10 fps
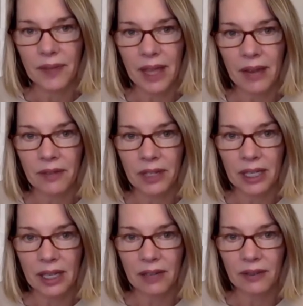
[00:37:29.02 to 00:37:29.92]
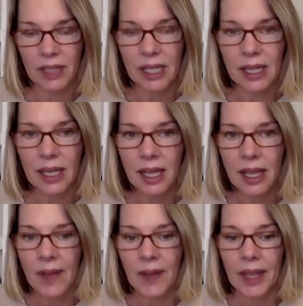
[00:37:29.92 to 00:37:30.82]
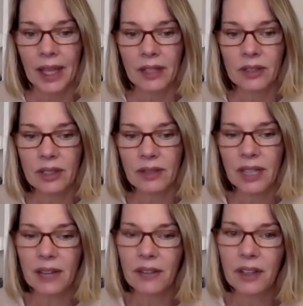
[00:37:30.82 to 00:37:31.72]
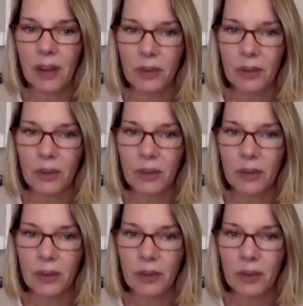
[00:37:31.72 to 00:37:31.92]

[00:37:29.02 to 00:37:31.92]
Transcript: out very carefully. And you just have to kind of figure